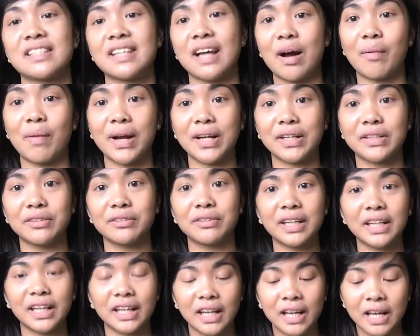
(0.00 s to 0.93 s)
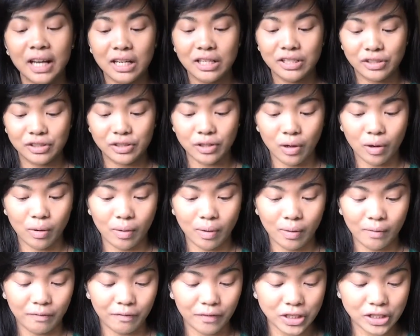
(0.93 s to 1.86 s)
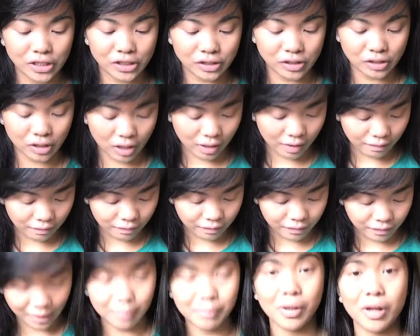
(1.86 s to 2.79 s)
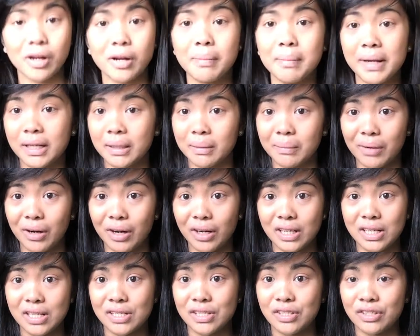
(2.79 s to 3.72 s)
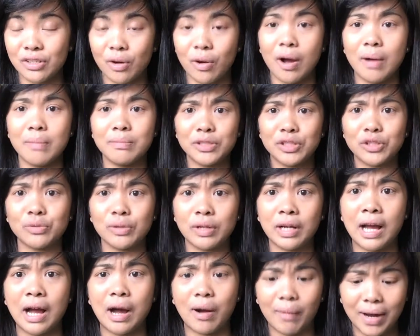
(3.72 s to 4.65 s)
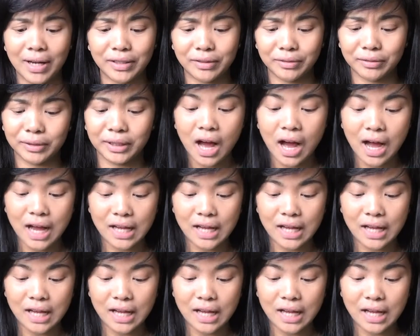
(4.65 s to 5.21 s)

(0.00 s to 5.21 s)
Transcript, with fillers: is how I do it. So first off, I'm not a makeup artist, so I'm just doing how I do it.